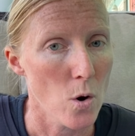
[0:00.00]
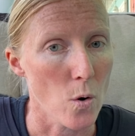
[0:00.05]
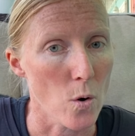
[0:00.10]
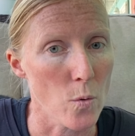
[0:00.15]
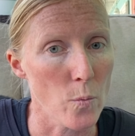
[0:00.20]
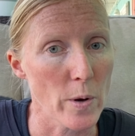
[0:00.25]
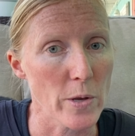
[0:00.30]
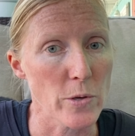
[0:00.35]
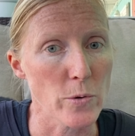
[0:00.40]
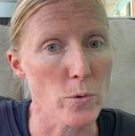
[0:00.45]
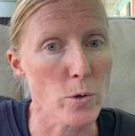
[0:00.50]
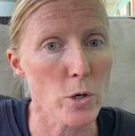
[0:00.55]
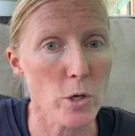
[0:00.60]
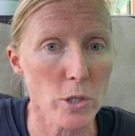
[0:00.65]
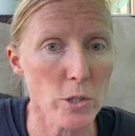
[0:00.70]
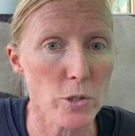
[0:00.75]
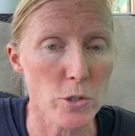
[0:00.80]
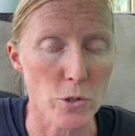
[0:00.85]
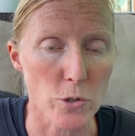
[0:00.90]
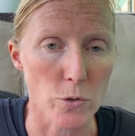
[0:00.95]
or what you
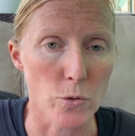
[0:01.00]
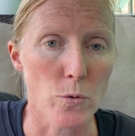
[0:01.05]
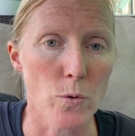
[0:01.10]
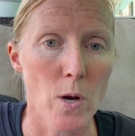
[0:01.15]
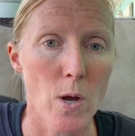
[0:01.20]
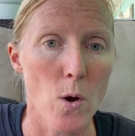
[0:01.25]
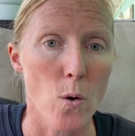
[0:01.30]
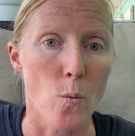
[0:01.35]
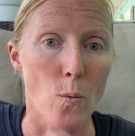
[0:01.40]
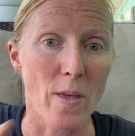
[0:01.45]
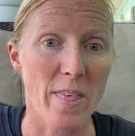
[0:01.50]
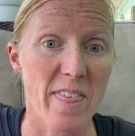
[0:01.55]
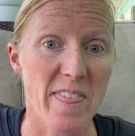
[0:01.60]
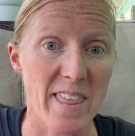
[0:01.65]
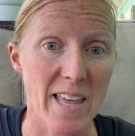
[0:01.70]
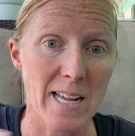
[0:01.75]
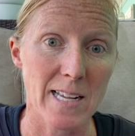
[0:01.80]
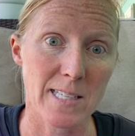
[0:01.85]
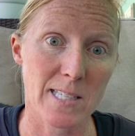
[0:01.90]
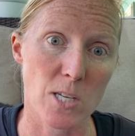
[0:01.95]
could do with
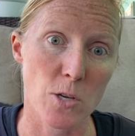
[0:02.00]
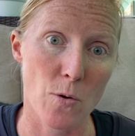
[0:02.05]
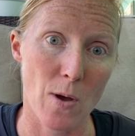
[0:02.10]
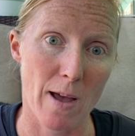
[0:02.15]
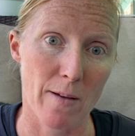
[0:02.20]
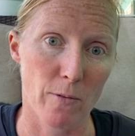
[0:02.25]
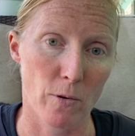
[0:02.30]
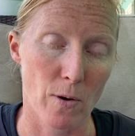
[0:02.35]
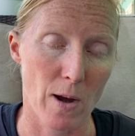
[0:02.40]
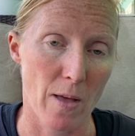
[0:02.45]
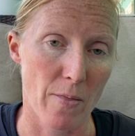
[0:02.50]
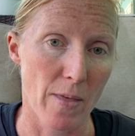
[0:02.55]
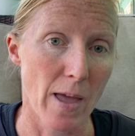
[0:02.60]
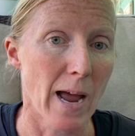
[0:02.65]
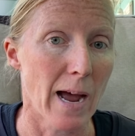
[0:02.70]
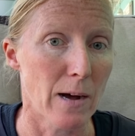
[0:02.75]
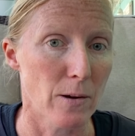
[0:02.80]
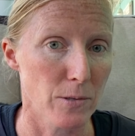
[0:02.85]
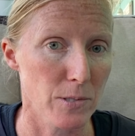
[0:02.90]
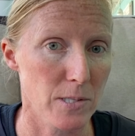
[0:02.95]
things that you have around the
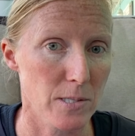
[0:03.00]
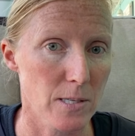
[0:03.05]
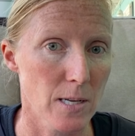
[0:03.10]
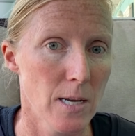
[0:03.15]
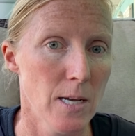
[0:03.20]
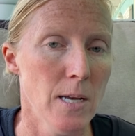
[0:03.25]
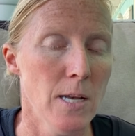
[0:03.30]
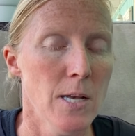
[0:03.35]
house.